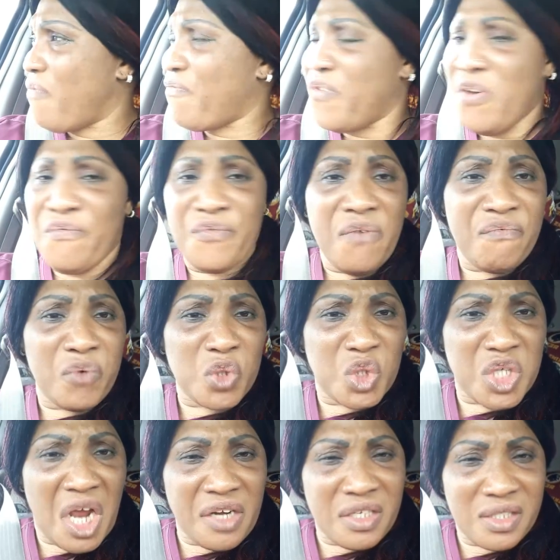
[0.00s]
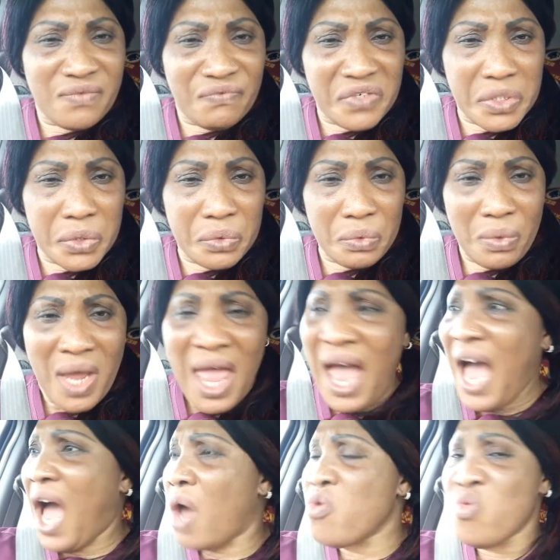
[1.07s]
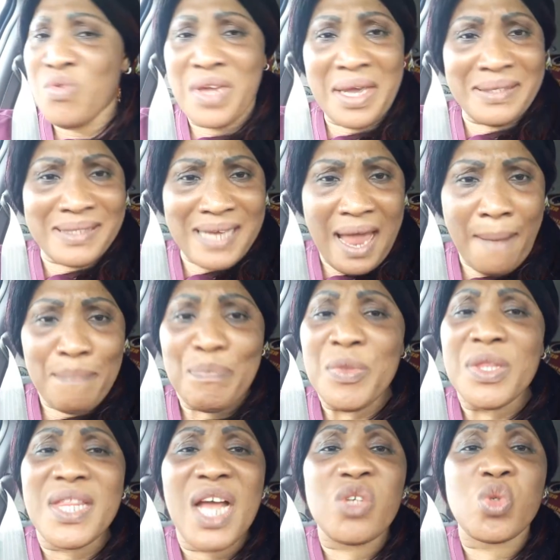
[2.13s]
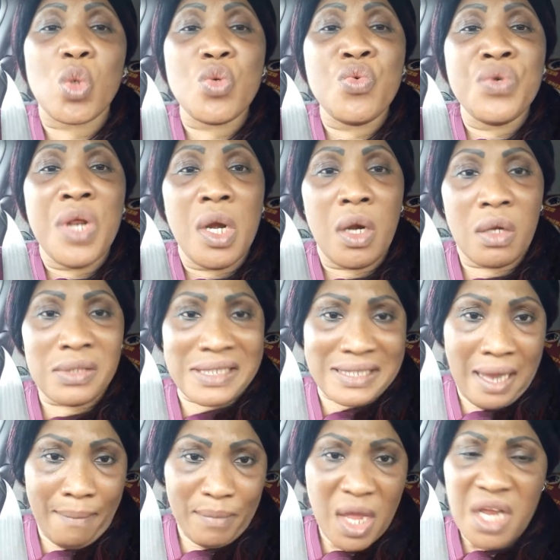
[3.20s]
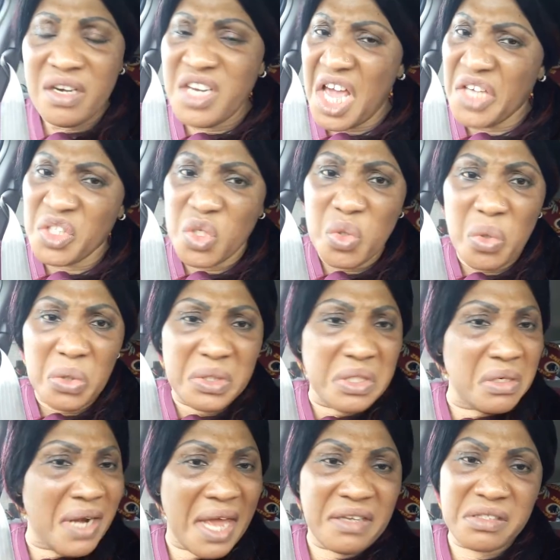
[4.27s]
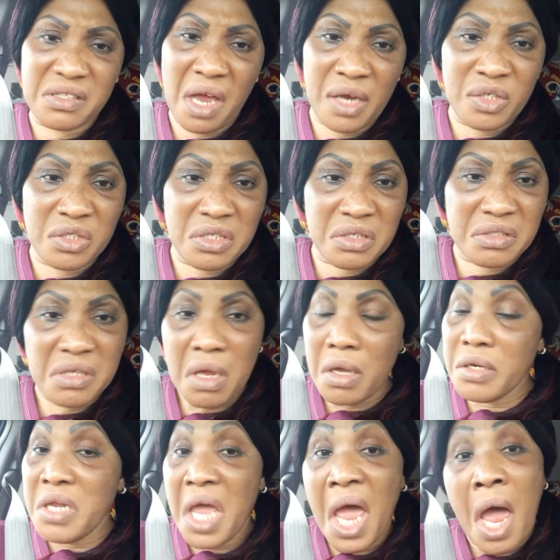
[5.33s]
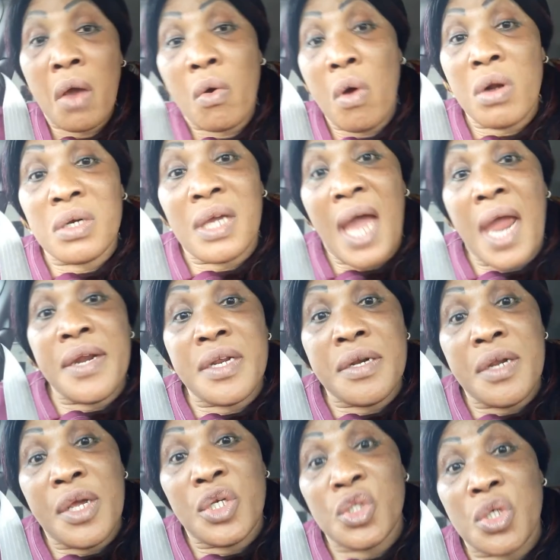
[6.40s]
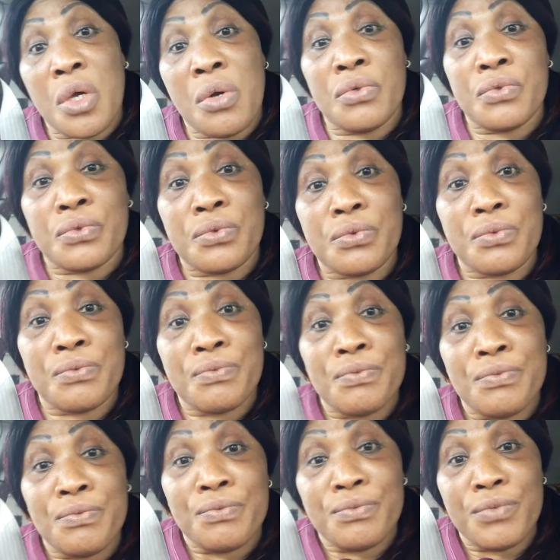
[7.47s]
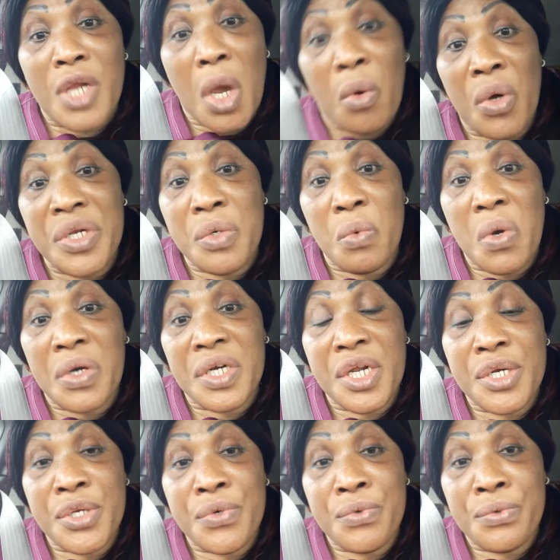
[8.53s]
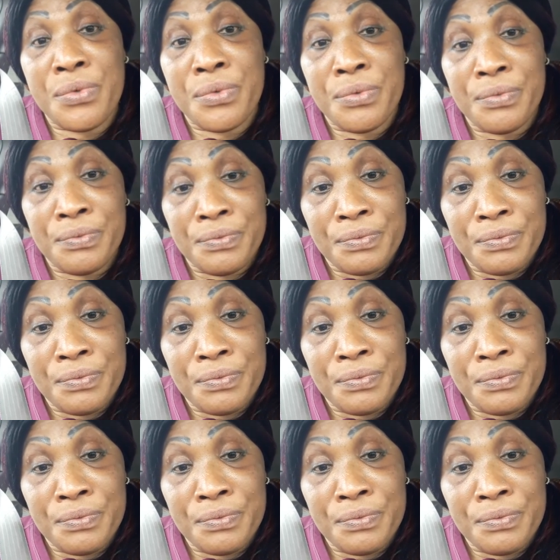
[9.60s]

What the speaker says: feel free for share this video. How you get some? Now, so you they lost some. There is nothing like side chicks. They are called guiding angels. Now, God in work, then they do.